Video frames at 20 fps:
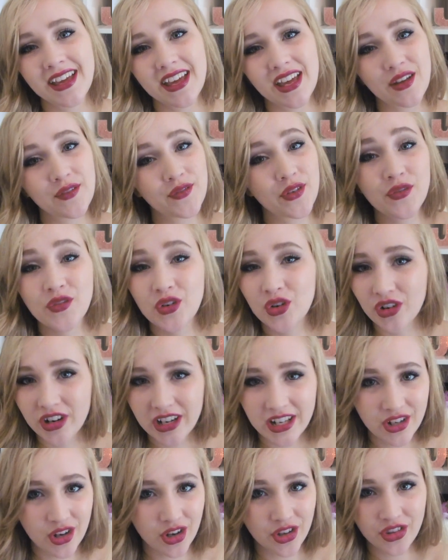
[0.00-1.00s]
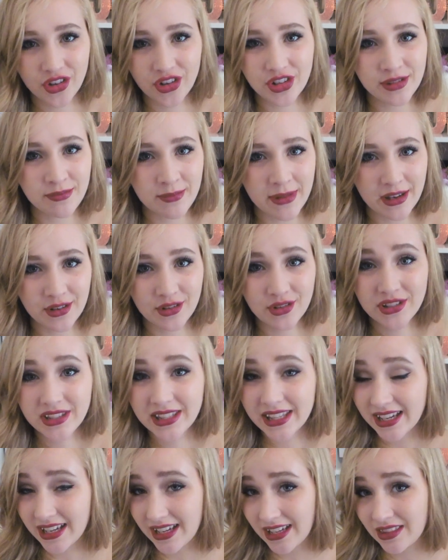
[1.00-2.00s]
If you've already got those
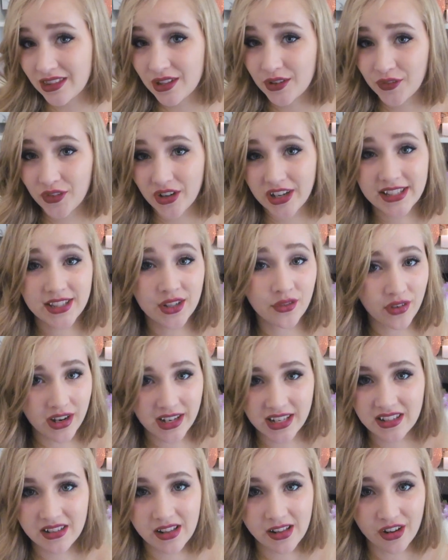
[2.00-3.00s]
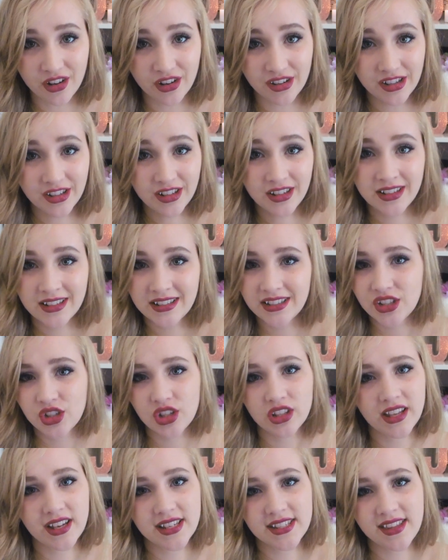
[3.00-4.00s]
meals in the freezer ready to go,
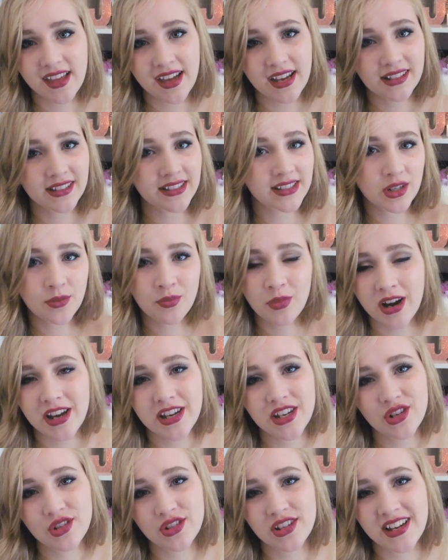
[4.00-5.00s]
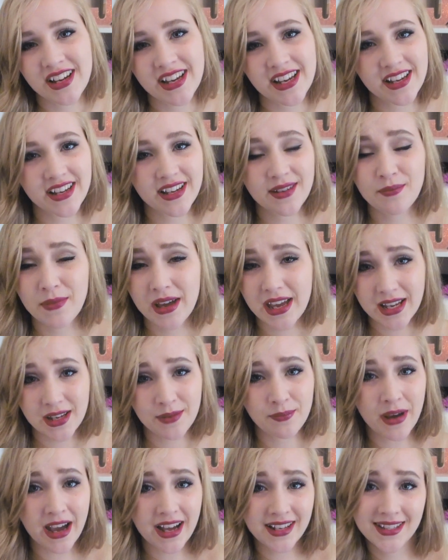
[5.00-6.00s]
you're less likely to break your diet and
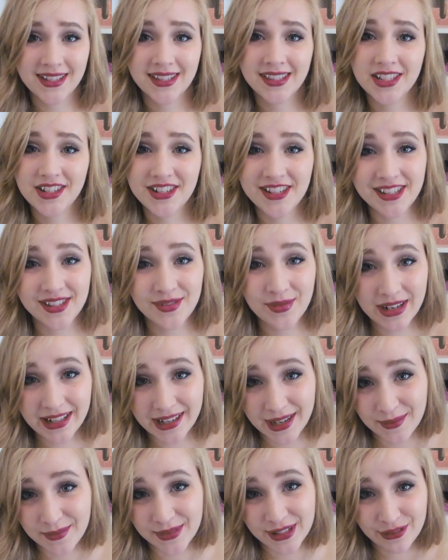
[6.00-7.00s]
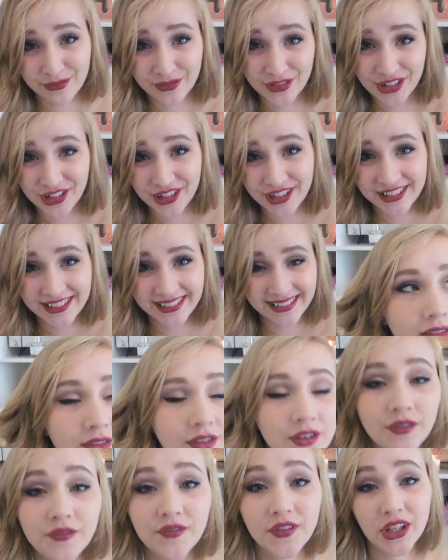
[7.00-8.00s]
make bad decisions when it comes to food.
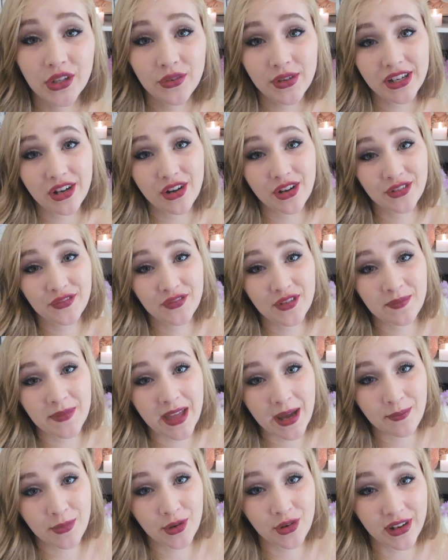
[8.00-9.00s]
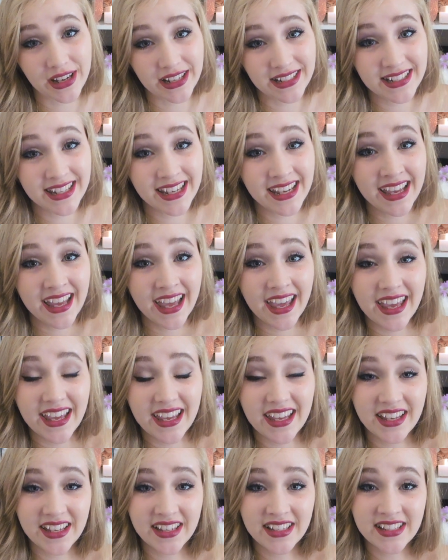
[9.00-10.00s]
Following on from that point
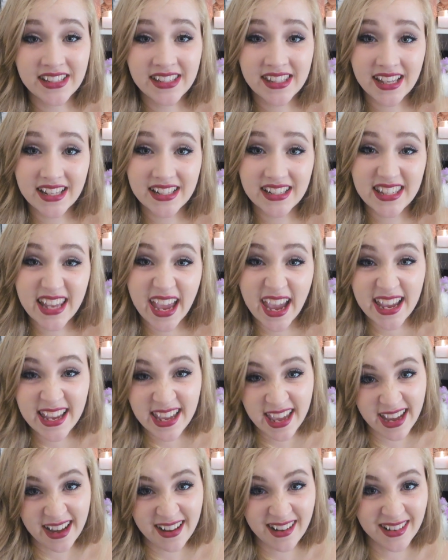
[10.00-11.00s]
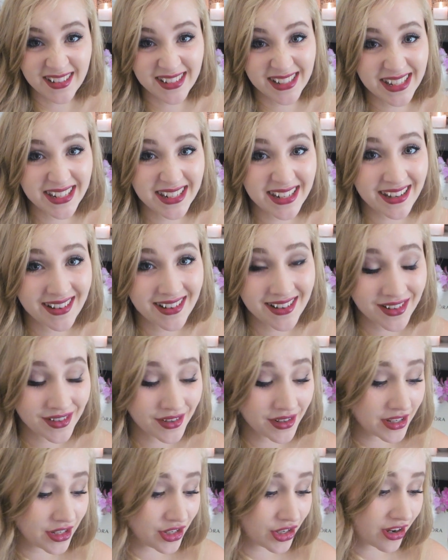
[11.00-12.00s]
is takeout.
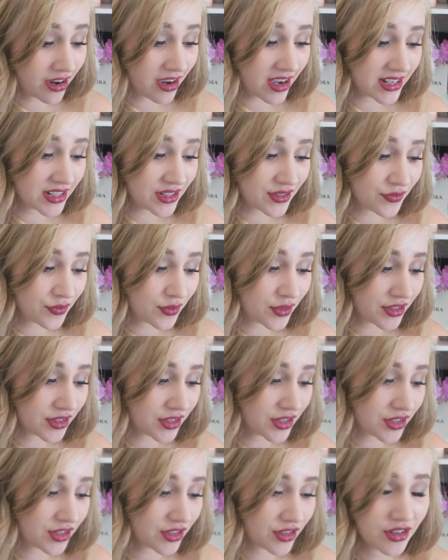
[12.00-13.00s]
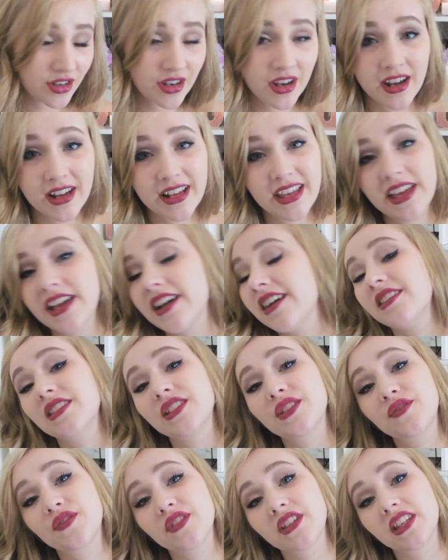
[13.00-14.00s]
Now, you kind of want to
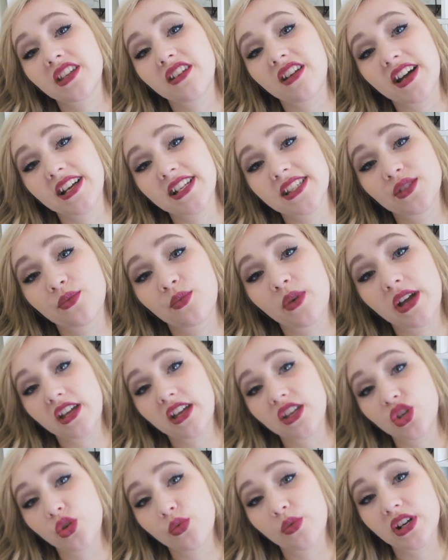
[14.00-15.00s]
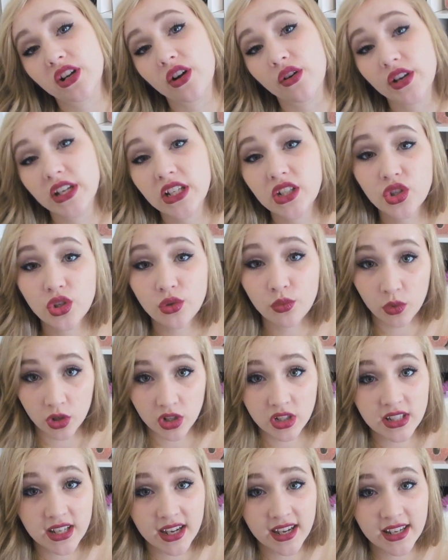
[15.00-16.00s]
account for the nights you are going to
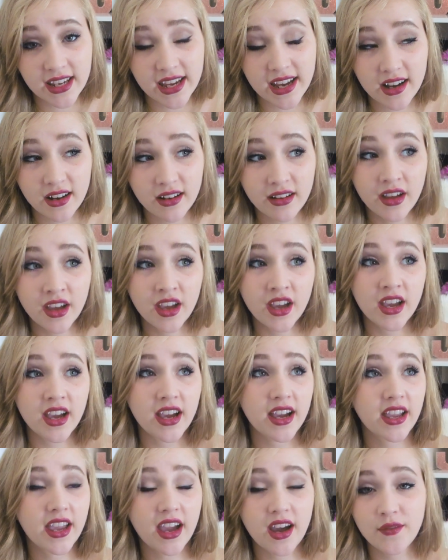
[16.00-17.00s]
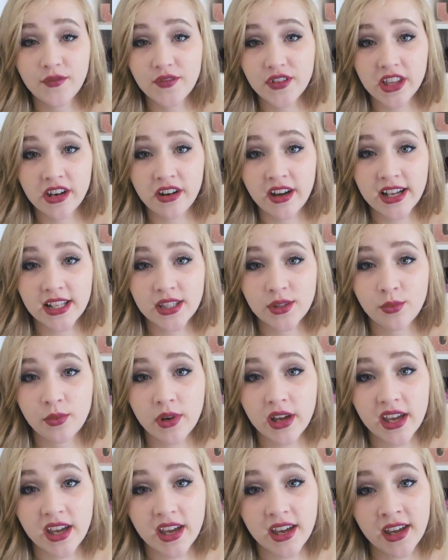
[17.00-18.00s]
want takeout, account for the nights
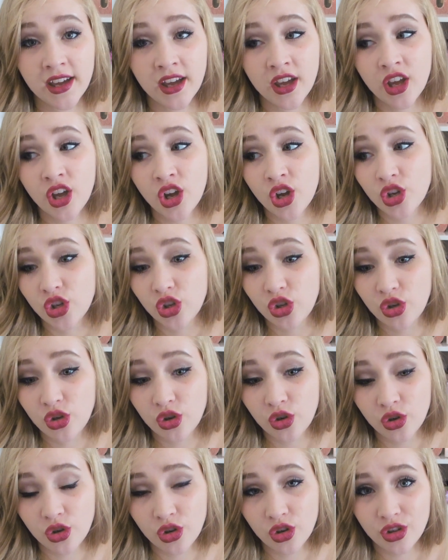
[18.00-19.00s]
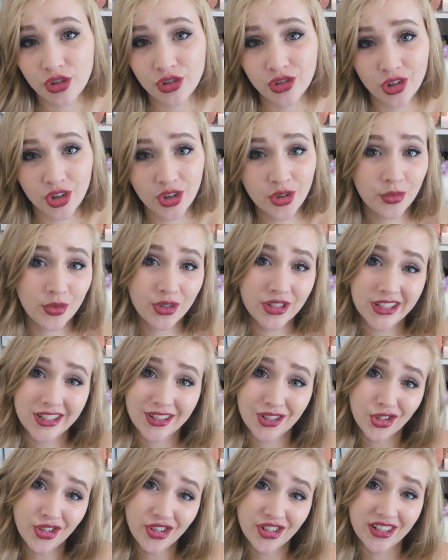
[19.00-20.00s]
where you don't want to
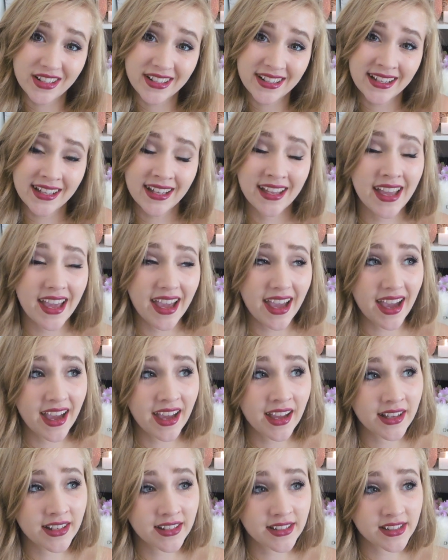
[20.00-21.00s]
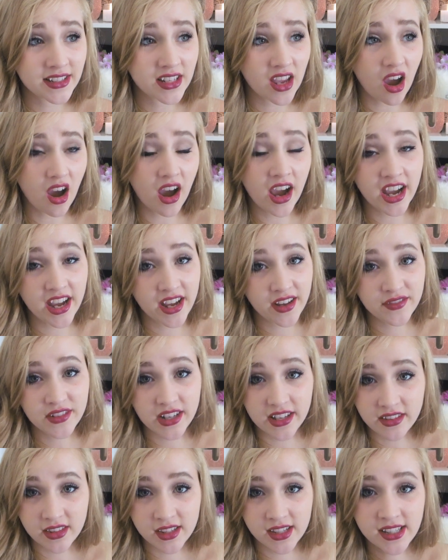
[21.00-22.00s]
cook. And I have
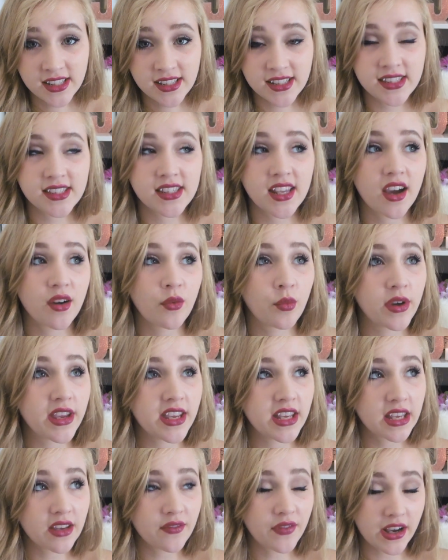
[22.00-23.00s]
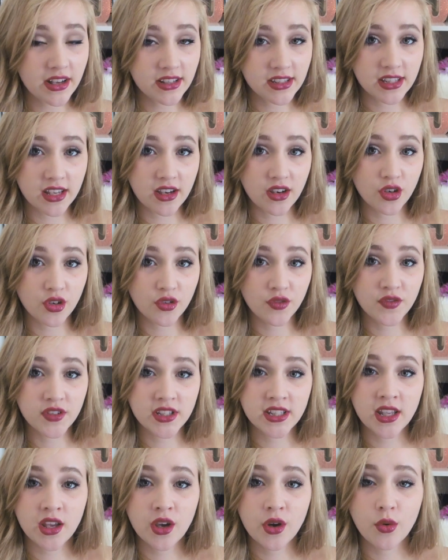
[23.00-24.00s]
done this. We give
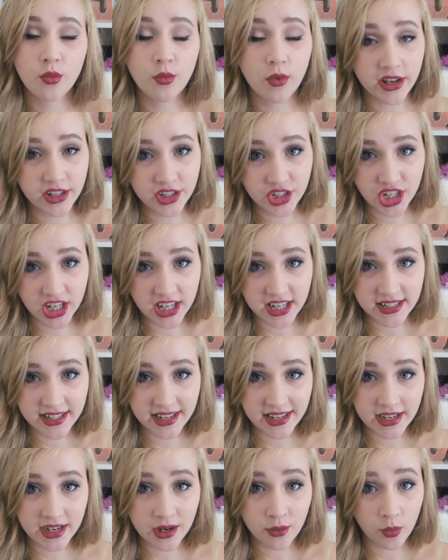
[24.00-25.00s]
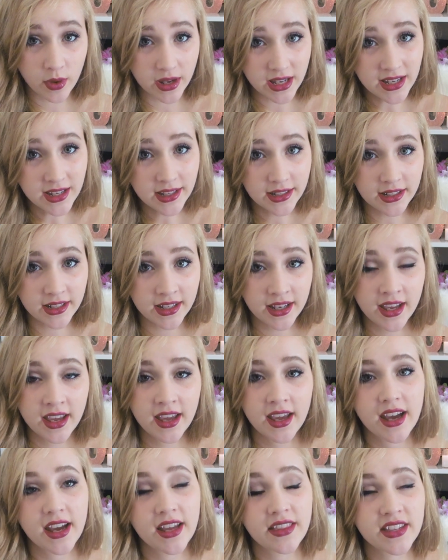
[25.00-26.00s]
ourselves one cheat day a week,
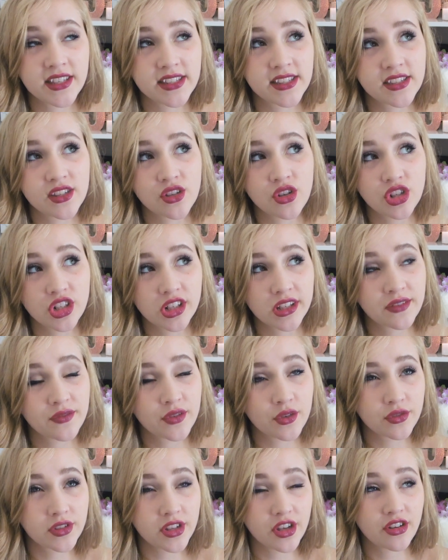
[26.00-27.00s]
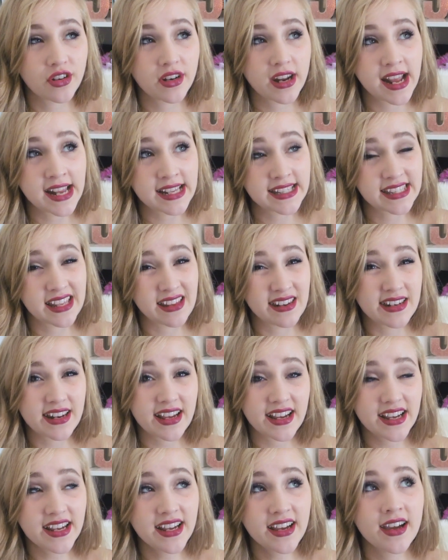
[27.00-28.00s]
and this usually falls on a
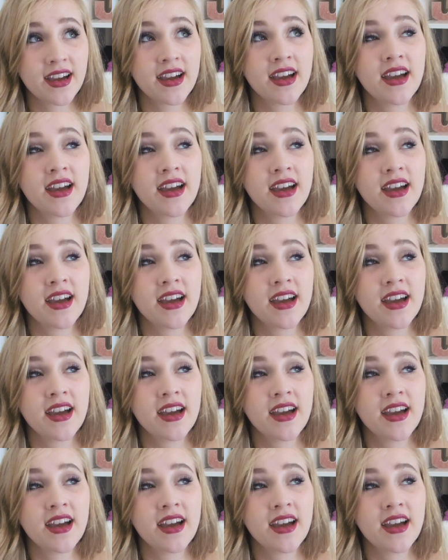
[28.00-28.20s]
Sunday.